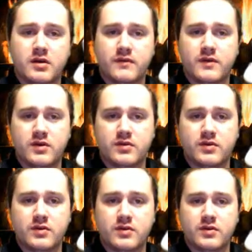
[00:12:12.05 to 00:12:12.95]
if you
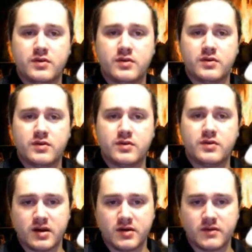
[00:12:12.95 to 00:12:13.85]
notice on
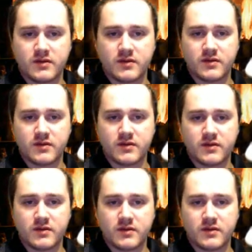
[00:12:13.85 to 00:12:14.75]
here, we're
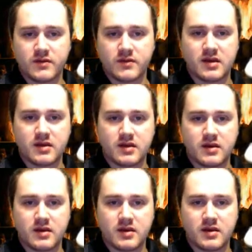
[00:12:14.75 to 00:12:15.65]
taking
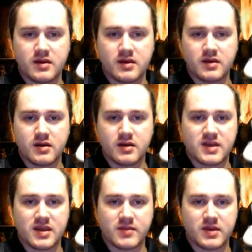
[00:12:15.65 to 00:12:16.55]
the original
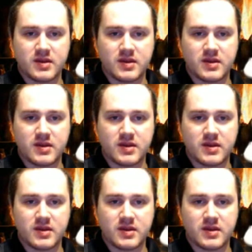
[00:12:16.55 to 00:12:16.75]
statement,